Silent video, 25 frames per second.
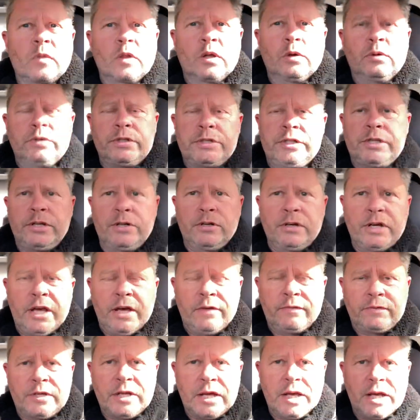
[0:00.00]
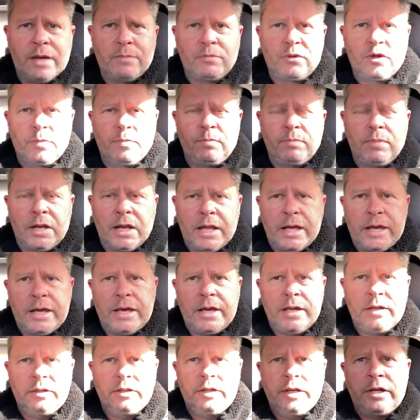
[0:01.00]
We still have time to
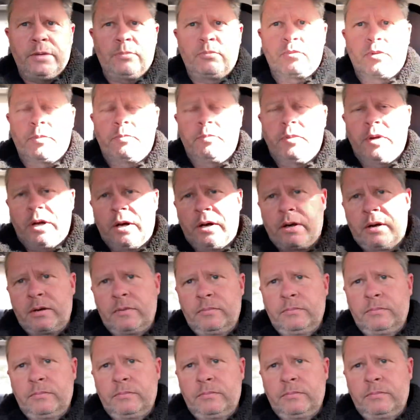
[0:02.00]
plan and prepare.